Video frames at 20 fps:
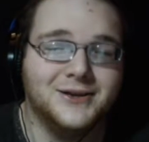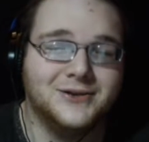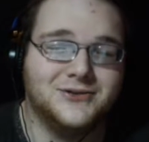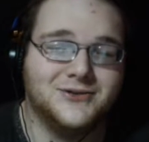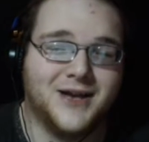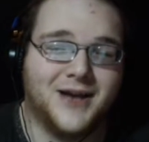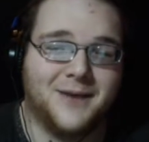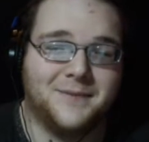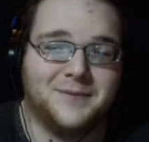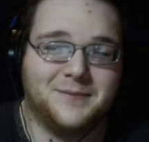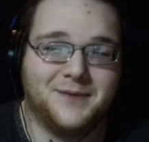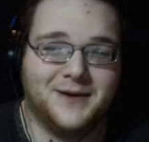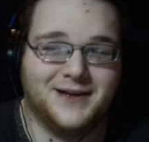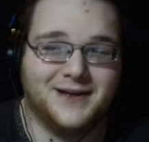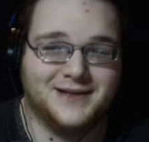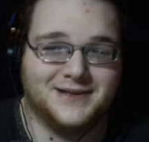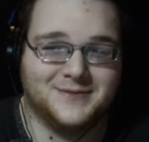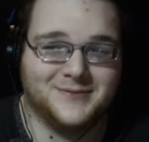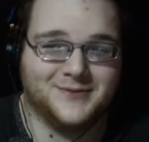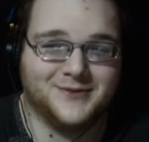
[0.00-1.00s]
Trapped by
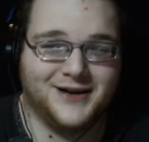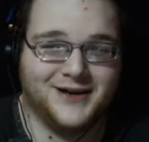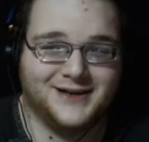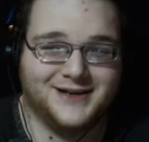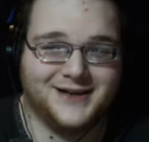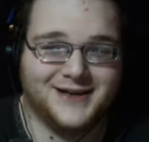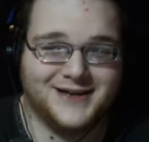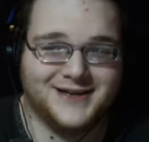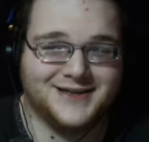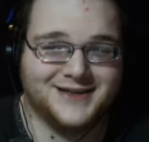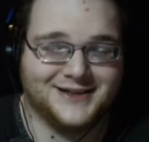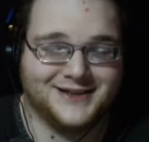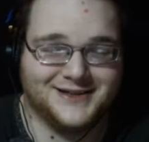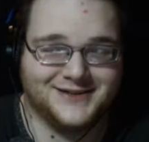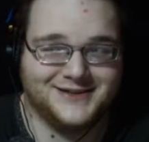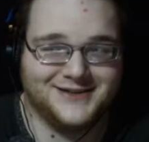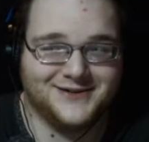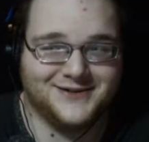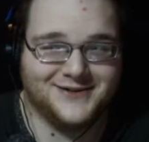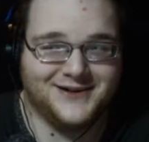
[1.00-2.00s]
his bright eyes like a
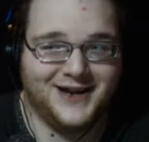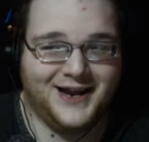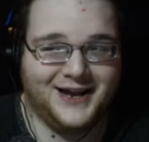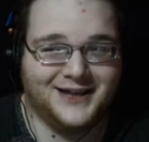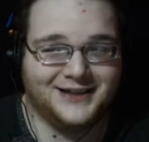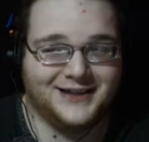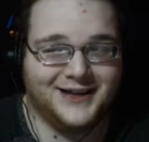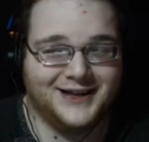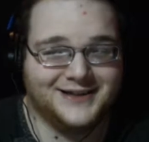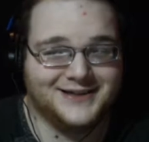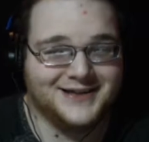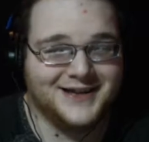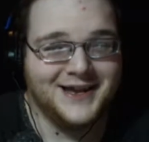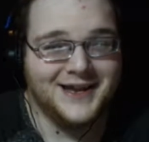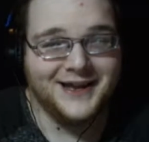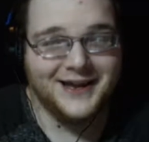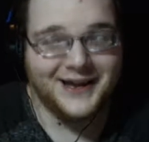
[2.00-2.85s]
deer in headlights.